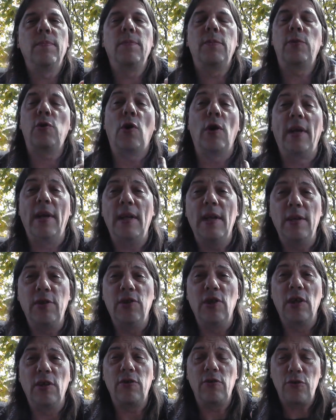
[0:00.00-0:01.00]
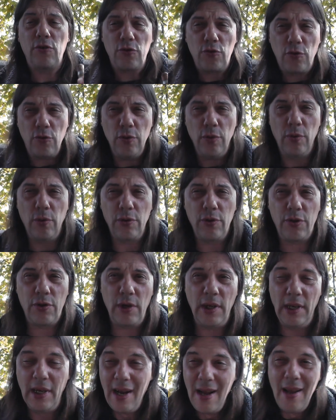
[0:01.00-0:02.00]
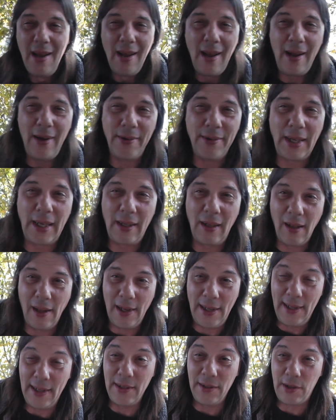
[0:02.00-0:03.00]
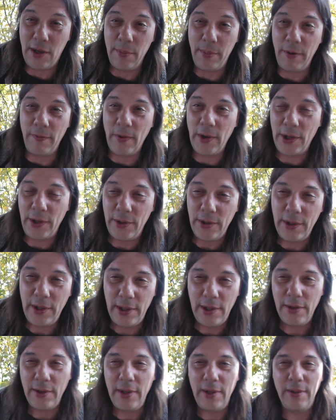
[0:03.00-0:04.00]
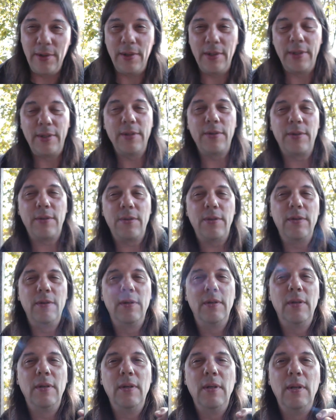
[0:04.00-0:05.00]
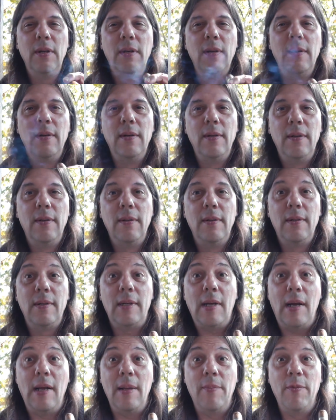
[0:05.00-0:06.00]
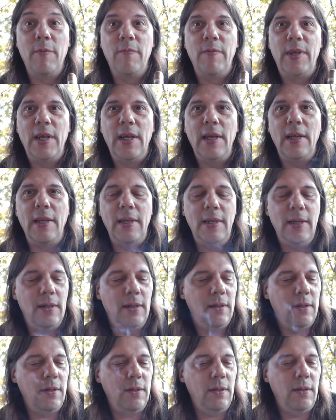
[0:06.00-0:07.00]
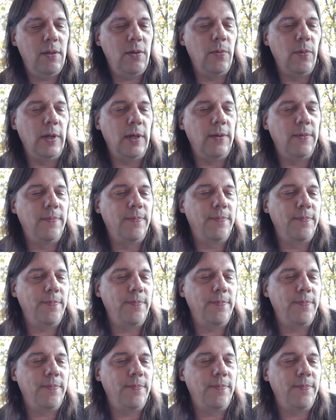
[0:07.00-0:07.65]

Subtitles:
Sorry, head's not screwed on straight. I don't think the lighting's going to be very good here either at this time of day. Oh well.